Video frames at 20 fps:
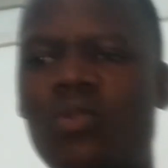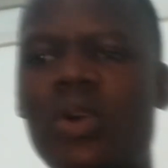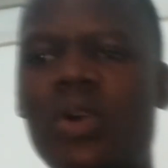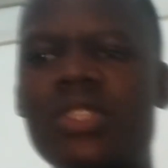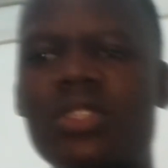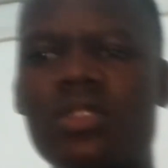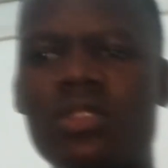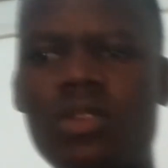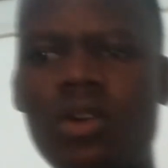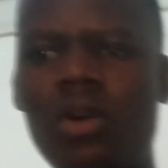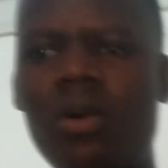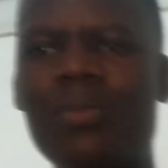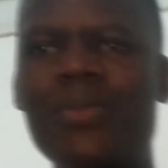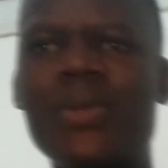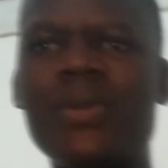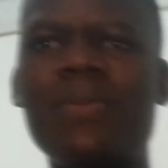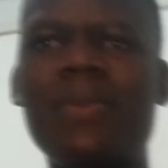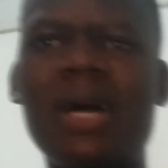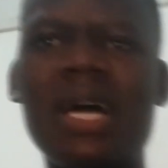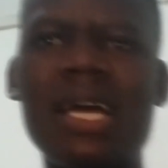was
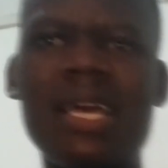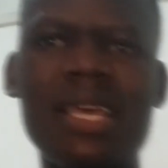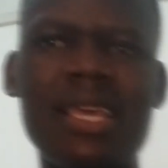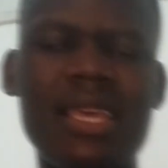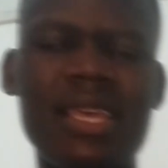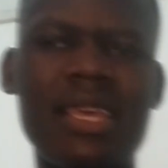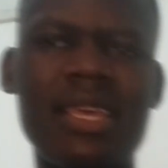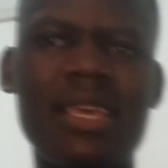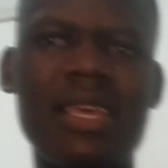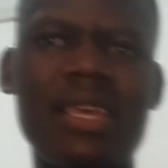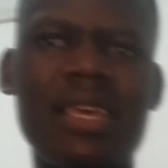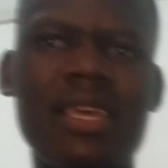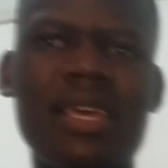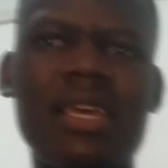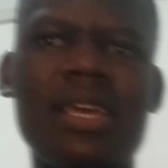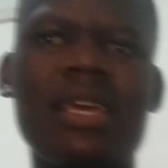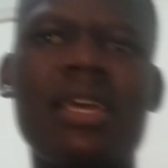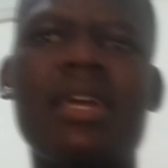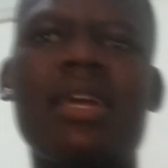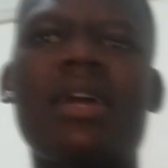stopped by
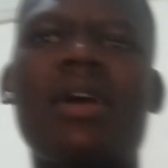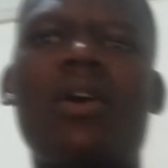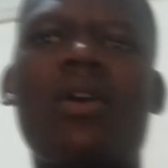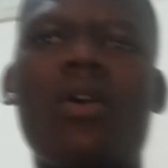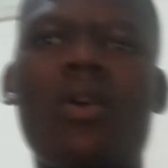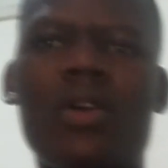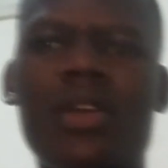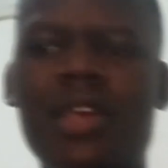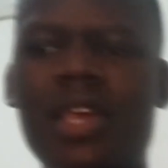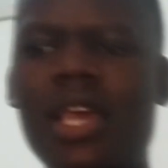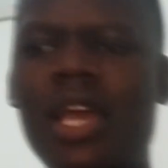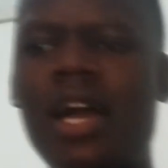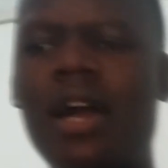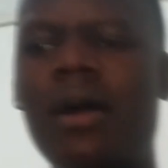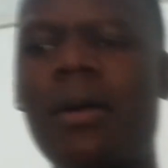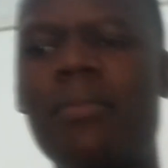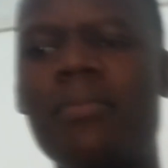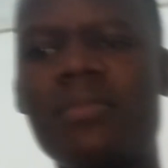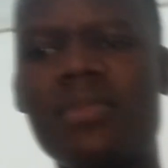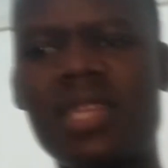
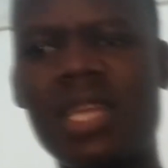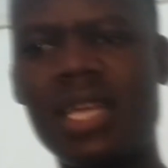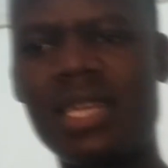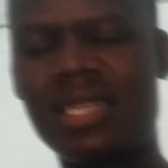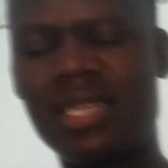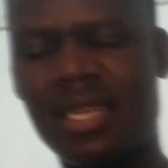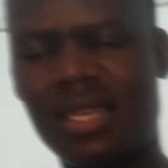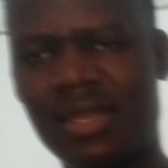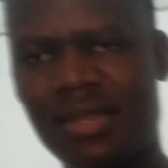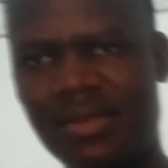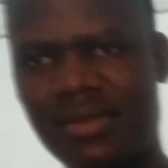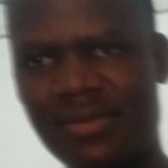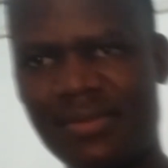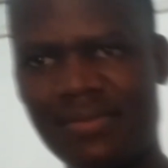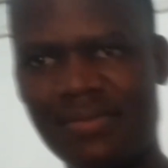Okia Mtata,